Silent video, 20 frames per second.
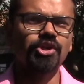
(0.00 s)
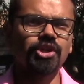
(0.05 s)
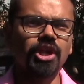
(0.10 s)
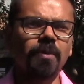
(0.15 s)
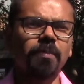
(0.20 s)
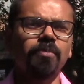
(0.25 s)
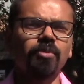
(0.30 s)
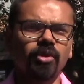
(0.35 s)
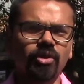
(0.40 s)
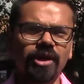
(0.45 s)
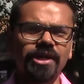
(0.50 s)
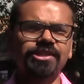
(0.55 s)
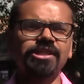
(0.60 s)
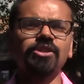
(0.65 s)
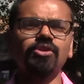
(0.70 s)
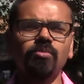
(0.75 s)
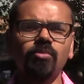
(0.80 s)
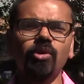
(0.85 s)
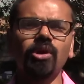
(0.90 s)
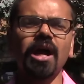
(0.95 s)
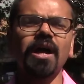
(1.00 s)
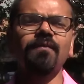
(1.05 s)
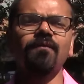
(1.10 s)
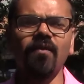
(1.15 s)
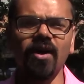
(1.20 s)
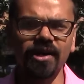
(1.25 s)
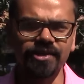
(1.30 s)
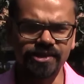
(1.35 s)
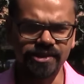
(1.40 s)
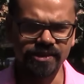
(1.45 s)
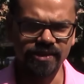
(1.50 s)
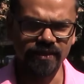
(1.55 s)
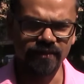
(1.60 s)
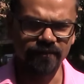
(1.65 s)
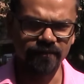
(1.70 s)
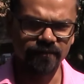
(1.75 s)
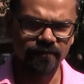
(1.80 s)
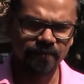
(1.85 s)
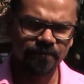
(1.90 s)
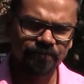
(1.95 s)
to now progress and do more advanced
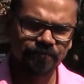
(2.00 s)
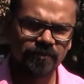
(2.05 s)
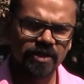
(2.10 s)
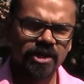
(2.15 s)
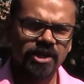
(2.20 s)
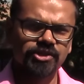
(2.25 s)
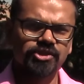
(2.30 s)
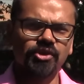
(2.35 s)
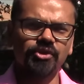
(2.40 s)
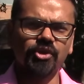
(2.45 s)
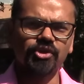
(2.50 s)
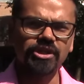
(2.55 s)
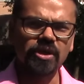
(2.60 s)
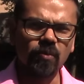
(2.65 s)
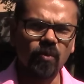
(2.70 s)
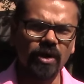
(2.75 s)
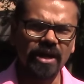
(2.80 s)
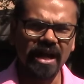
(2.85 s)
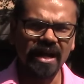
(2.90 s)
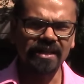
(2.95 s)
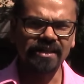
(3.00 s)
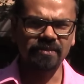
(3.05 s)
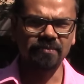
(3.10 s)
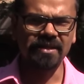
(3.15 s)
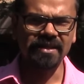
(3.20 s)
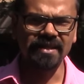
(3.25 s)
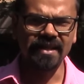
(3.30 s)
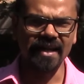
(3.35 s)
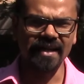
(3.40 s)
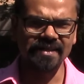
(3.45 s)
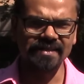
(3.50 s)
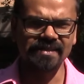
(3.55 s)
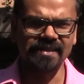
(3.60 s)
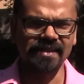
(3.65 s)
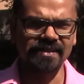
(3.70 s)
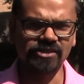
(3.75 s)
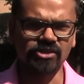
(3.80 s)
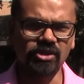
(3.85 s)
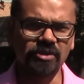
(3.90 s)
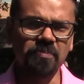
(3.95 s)
stuff. So those are what ultimate guides
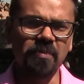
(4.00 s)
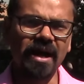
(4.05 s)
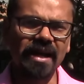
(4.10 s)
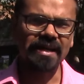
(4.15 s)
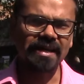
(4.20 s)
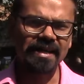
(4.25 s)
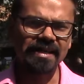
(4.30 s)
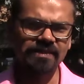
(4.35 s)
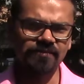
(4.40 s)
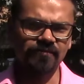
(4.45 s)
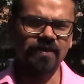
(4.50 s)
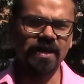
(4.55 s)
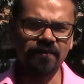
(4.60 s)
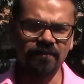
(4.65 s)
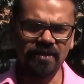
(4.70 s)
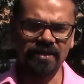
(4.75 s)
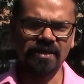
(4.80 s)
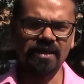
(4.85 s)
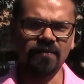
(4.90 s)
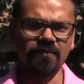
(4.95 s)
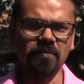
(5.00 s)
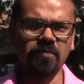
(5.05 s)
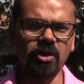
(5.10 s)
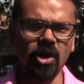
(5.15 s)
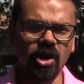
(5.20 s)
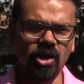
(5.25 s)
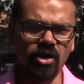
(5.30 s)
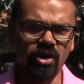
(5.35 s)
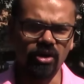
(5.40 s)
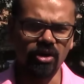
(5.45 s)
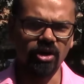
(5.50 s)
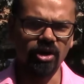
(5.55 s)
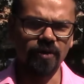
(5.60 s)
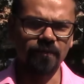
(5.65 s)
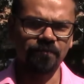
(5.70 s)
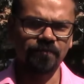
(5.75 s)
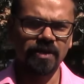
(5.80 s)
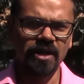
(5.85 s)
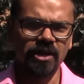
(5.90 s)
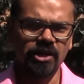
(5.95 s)
are. So in case, we have written a blog
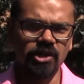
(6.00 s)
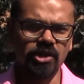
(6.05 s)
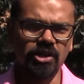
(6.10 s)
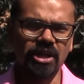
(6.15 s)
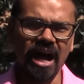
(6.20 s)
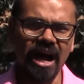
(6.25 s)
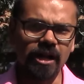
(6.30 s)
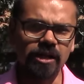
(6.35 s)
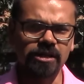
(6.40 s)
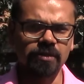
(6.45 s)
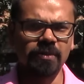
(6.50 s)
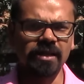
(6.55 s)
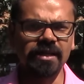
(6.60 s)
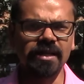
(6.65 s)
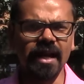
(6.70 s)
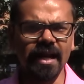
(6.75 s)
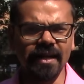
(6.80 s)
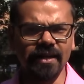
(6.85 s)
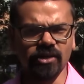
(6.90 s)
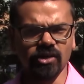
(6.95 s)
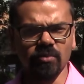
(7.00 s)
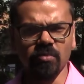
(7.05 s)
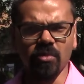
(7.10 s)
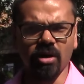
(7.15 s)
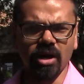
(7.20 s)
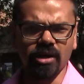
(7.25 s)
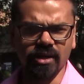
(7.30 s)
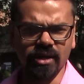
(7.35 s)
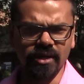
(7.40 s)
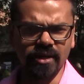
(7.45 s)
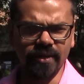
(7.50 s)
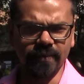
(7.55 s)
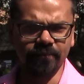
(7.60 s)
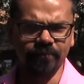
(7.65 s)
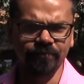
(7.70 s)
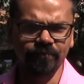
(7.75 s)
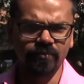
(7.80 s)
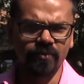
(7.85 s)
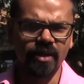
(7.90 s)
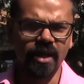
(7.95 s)
on the ultimate guide to marketing
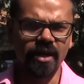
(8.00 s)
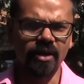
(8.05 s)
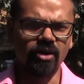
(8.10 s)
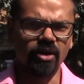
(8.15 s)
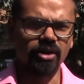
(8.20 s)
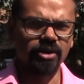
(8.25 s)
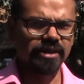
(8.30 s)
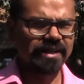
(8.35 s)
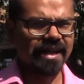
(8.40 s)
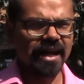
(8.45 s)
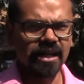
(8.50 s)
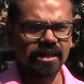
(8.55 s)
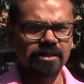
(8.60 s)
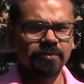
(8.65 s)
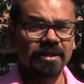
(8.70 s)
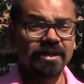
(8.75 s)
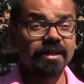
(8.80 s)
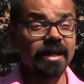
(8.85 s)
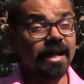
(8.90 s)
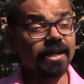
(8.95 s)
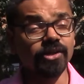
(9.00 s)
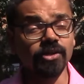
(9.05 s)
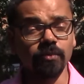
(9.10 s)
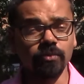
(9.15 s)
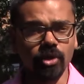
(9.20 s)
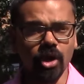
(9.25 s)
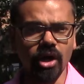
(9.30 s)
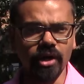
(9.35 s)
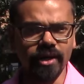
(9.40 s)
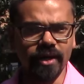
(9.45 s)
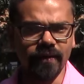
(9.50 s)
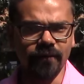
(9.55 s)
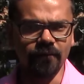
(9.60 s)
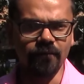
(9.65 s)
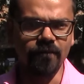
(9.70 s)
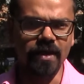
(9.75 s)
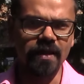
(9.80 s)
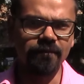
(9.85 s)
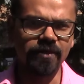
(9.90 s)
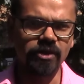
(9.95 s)
or the ultimate guide to blogging,
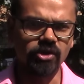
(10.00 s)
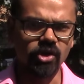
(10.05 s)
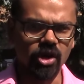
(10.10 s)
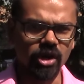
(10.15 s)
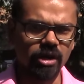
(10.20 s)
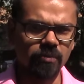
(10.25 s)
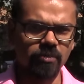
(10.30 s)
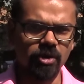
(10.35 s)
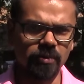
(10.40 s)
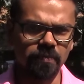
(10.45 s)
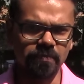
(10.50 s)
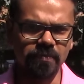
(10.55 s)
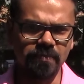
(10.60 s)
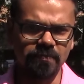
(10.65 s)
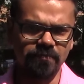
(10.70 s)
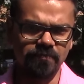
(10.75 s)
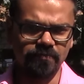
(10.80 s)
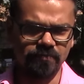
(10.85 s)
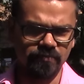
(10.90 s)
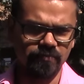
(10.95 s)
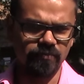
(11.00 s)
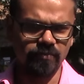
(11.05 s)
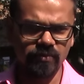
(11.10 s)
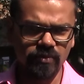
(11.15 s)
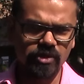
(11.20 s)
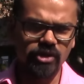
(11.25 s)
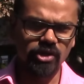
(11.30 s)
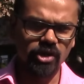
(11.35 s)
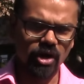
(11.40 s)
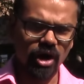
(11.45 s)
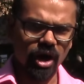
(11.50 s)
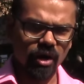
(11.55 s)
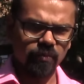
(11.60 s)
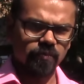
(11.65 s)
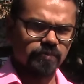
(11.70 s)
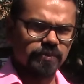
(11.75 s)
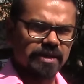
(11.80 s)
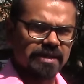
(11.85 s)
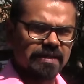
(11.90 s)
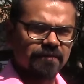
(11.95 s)
where we talk about
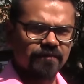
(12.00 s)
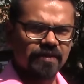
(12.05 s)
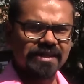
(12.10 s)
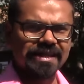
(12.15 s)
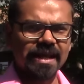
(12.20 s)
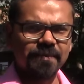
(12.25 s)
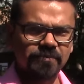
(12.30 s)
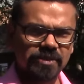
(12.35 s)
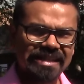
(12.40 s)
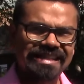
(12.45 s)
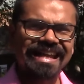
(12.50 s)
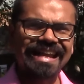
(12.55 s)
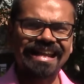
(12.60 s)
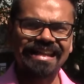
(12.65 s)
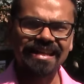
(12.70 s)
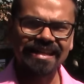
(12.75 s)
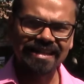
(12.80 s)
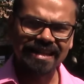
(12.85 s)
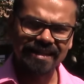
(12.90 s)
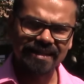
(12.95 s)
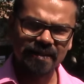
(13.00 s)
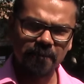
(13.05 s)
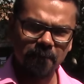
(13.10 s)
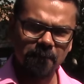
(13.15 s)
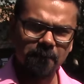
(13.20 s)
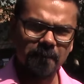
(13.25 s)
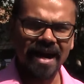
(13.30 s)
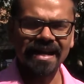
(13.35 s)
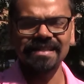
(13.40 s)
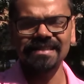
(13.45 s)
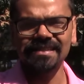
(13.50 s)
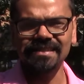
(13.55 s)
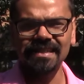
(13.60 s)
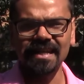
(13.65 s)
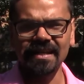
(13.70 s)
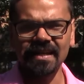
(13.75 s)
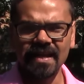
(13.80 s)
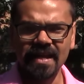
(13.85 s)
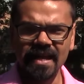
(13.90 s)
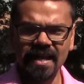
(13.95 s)
the different type, the
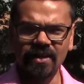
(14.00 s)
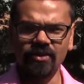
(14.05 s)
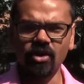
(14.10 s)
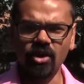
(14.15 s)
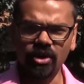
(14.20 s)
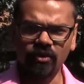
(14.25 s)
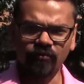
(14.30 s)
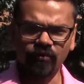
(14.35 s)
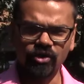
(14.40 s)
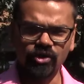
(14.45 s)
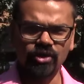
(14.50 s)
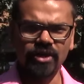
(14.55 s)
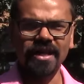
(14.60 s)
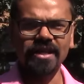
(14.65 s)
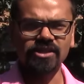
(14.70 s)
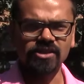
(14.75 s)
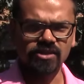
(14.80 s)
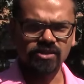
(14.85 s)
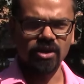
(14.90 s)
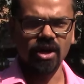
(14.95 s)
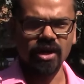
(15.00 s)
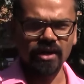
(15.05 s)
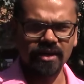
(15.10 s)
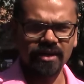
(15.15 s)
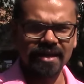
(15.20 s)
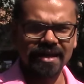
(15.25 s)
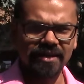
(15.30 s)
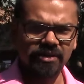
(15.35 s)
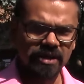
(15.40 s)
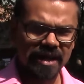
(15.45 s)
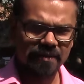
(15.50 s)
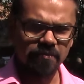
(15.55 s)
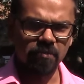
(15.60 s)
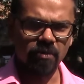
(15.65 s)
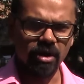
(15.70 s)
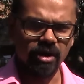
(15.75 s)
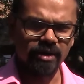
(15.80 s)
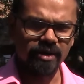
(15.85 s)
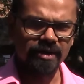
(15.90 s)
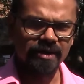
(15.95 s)
mindset in order for you to get started in
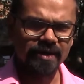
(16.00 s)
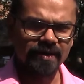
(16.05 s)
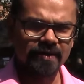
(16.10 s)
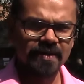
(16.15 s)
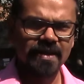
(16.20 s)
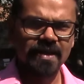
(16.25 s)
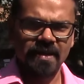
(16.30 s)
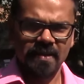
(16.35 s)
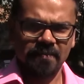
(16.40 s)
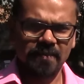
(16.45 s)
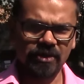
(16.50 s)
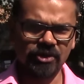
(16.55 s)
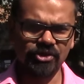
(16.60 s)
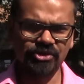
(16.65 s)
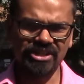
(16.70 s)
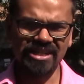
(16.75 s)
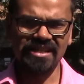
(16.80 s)
marketing, because